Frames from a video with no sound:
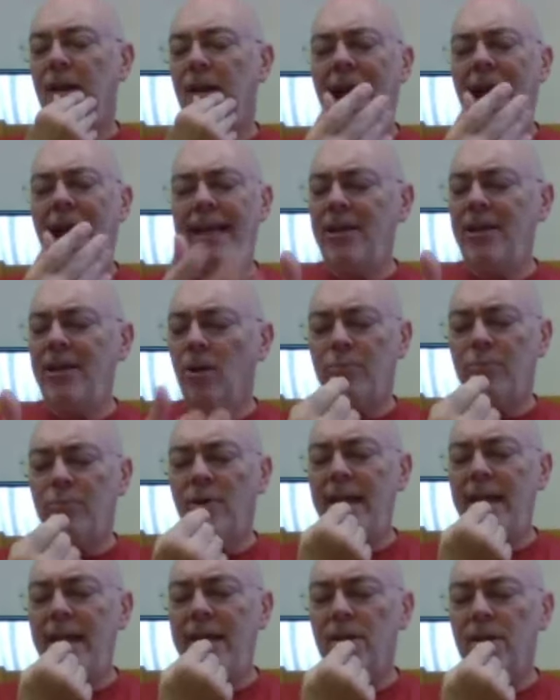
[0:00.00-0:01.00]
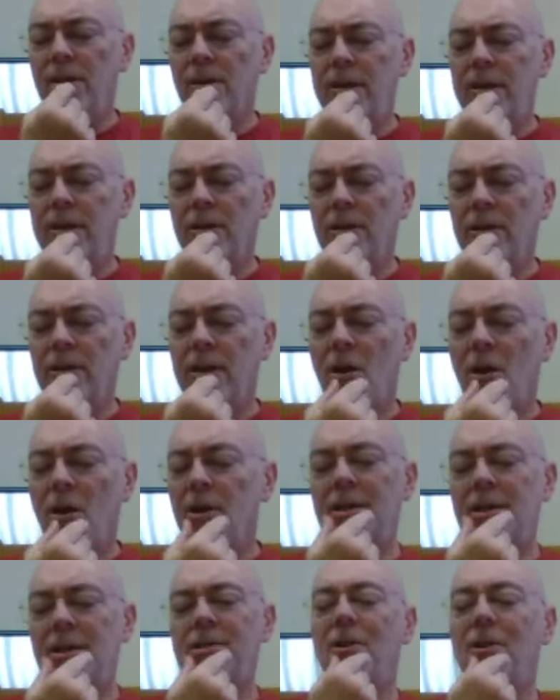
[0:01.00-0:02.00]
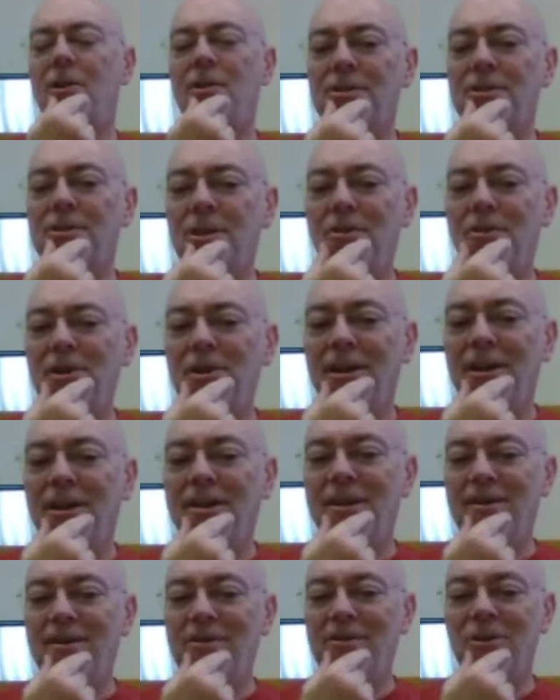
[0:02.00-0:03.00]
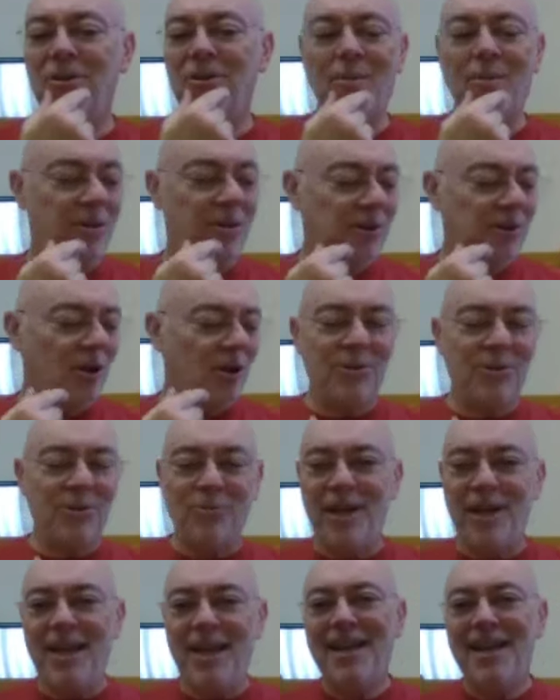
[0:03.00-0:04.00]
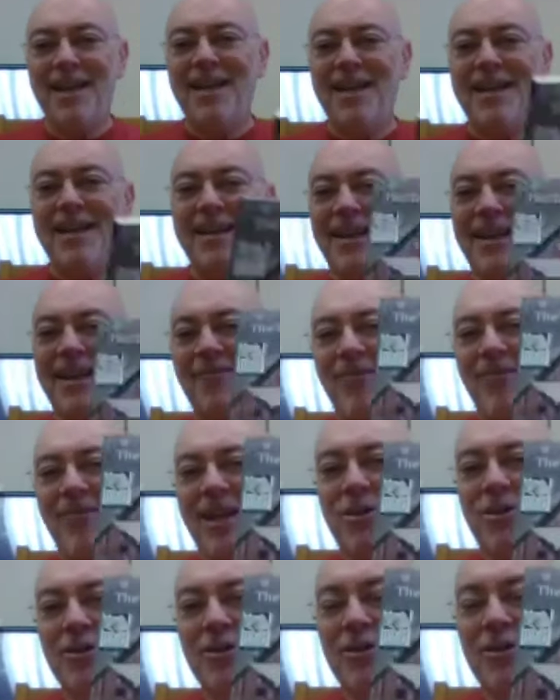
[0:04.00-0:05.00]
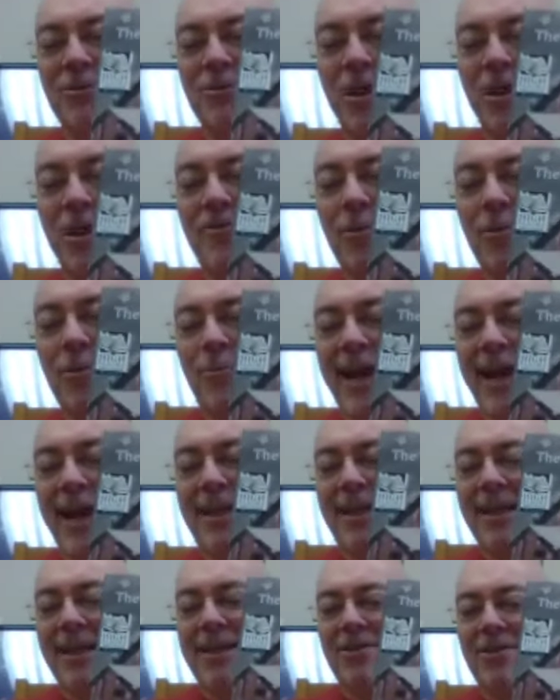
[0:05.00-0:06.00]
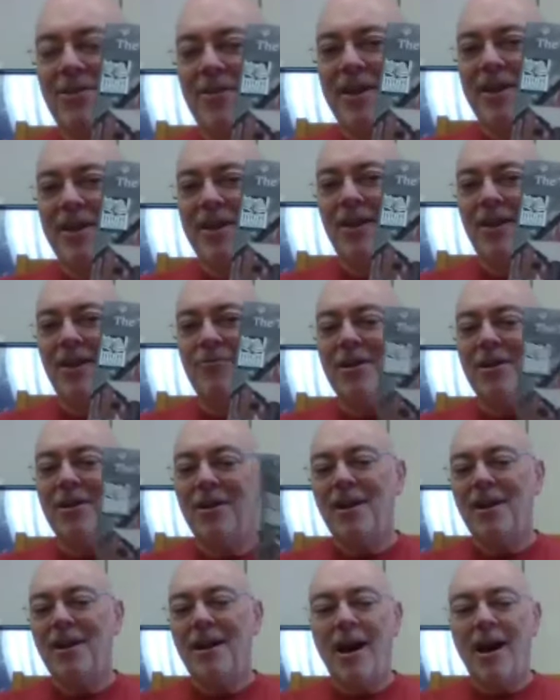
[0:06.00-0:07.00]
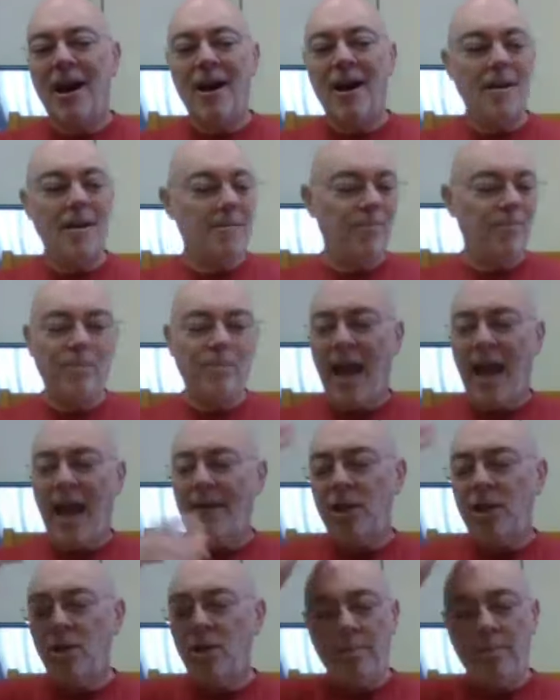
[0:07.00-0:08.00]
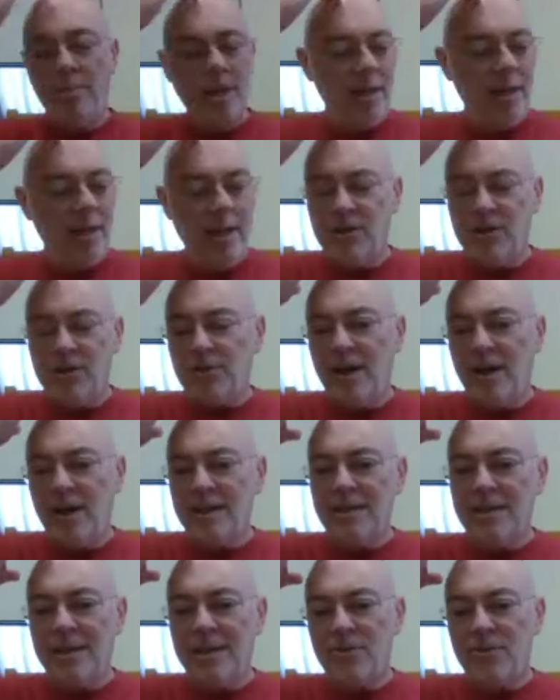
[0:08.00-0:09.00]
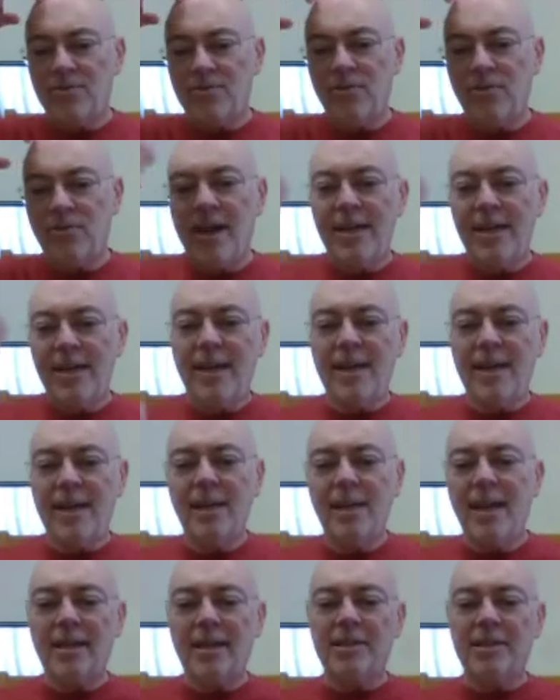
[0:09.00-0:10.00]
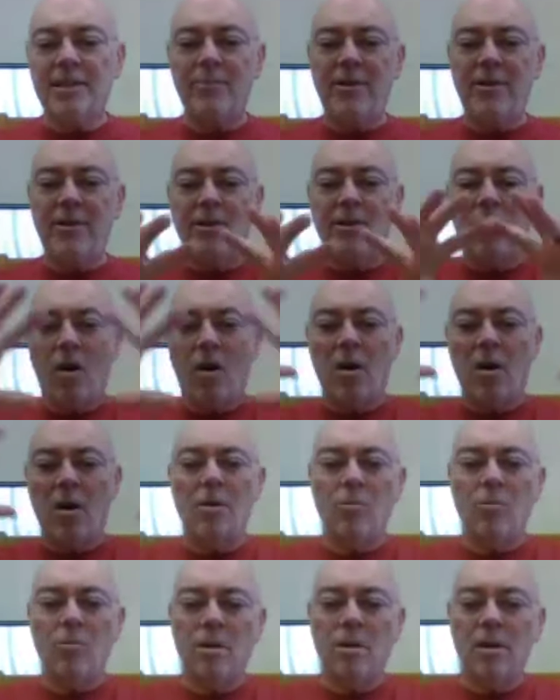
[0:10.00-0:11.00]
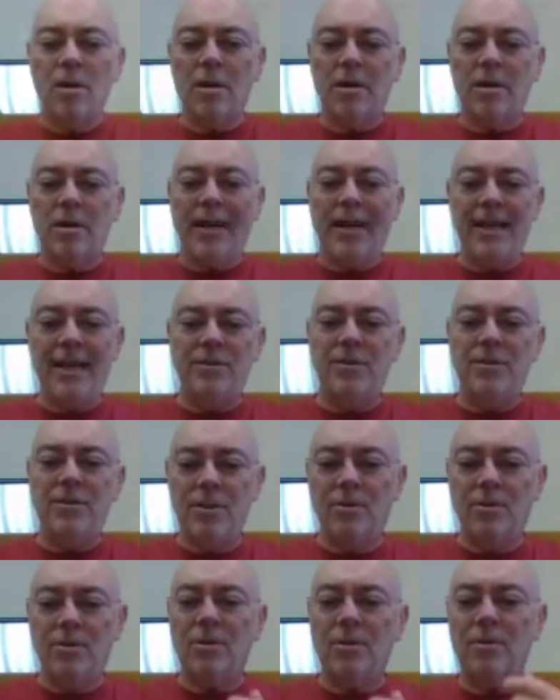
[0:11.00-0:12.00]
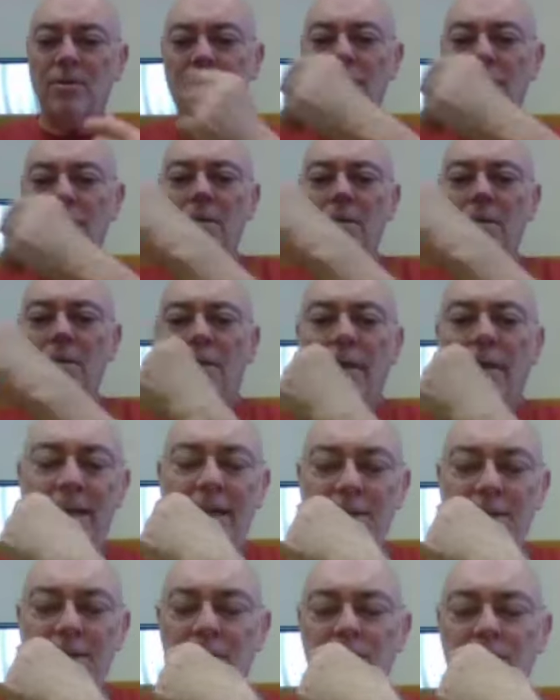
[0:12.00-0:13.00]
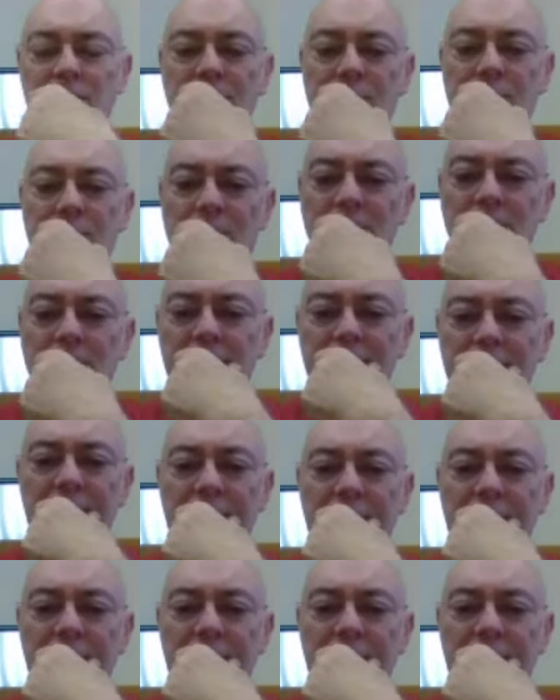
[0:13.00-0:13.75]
Brady, you're an artist also. The term between features one of your paintings on the cover. Have you been interested in trying to get like some of your own artwork into your stories and